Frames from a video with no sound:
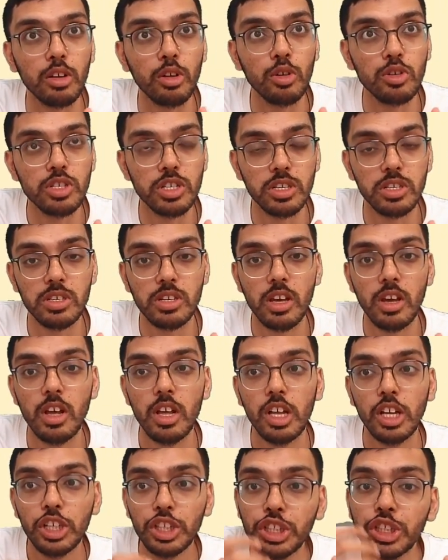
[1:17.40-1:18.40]
just
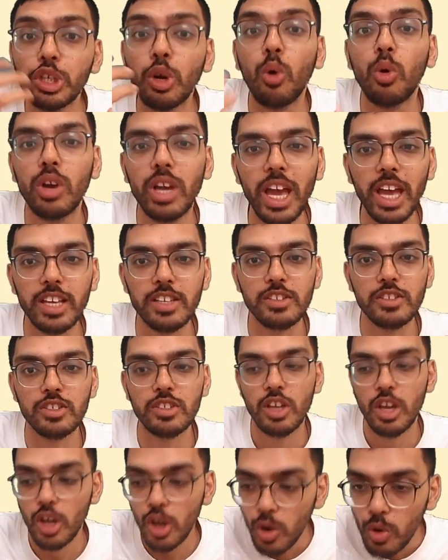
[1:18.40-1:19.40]
showcase
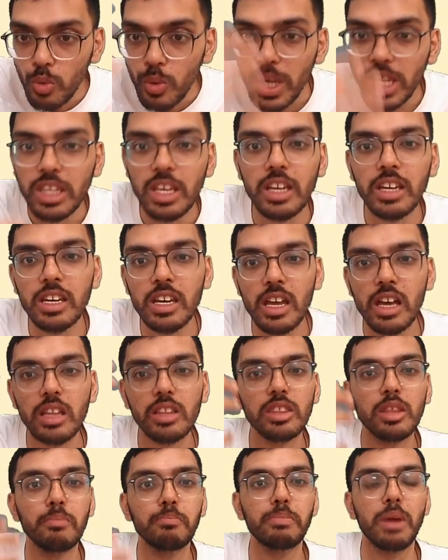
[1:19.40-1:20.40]
within the
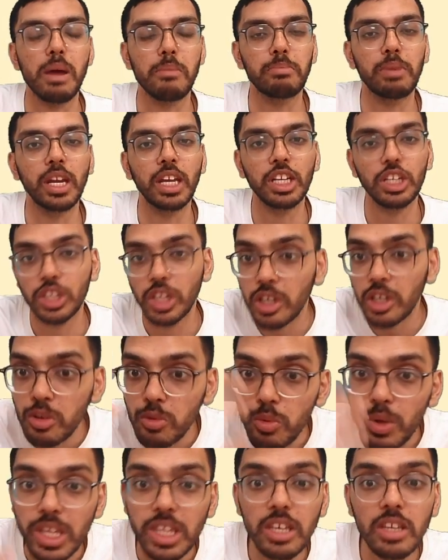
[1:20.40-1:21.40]
preparation,
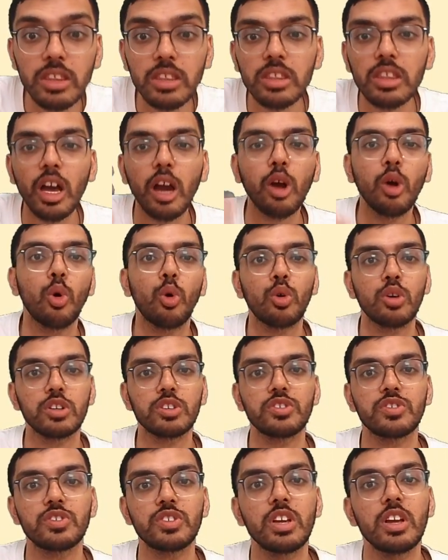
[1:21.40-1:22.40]
within the
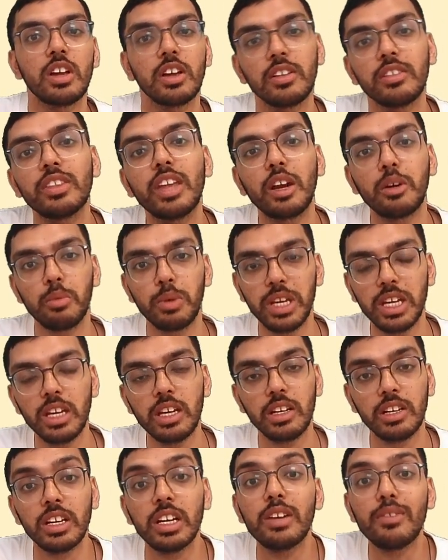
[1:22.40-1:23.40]
course that we
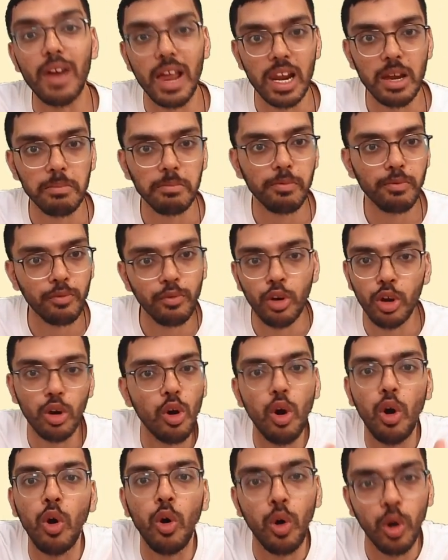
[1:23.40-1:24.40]
develop for
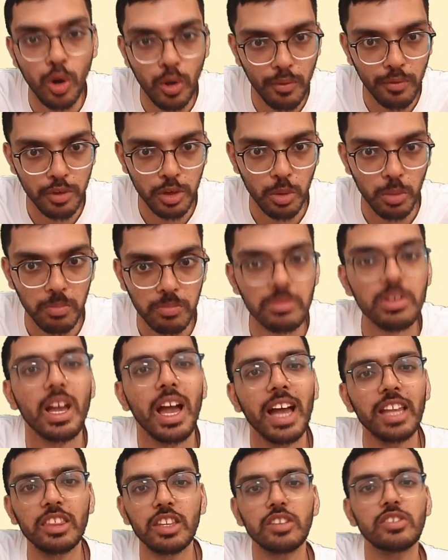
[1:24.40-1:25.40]
all of you.
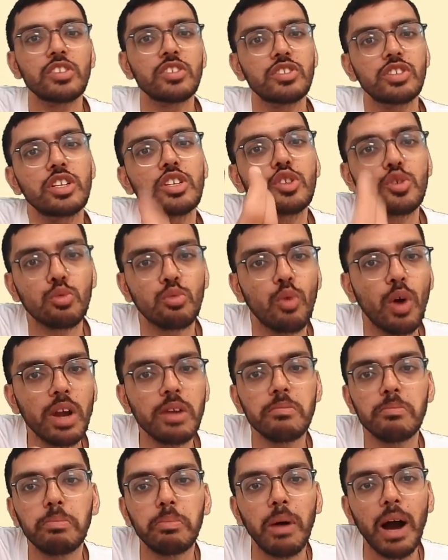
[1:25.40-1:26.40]
And this is just one
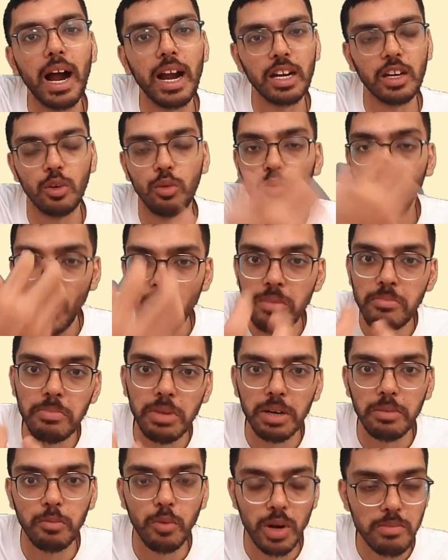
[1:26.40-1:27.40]
part,
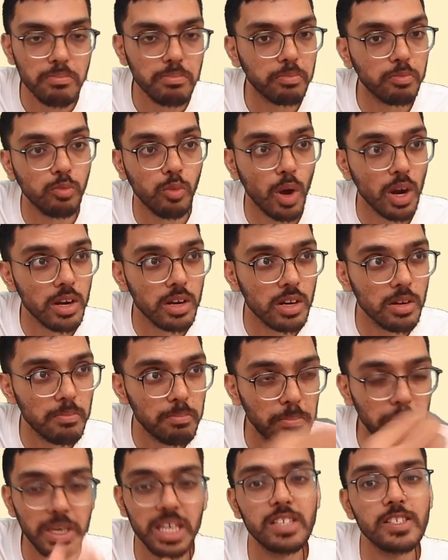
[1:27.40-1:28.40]
one
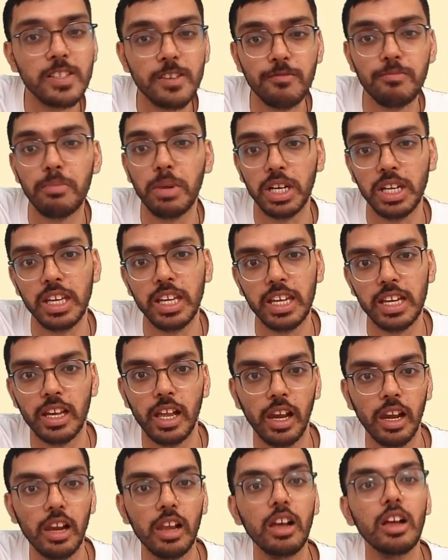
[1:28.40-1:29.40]
piece of
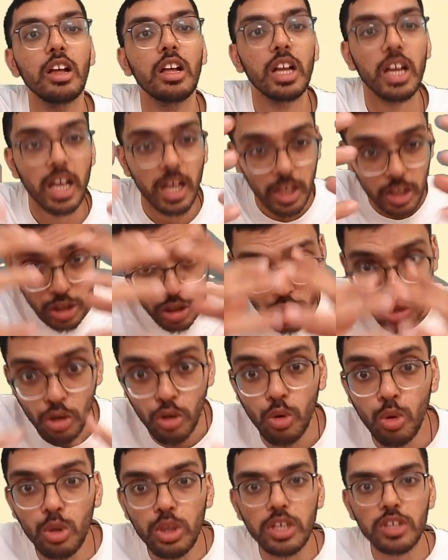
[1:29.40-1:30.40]
material
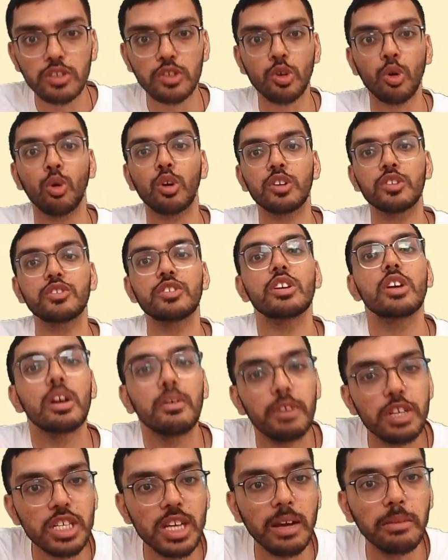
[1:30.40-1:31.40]
through this course
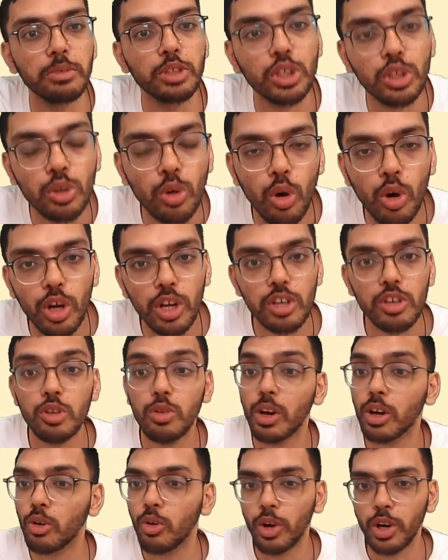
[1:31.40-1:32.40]
which I'm sure you are
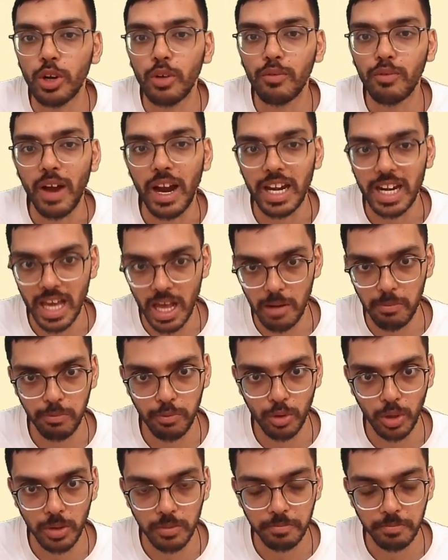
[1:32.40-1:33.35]
going to find helpful.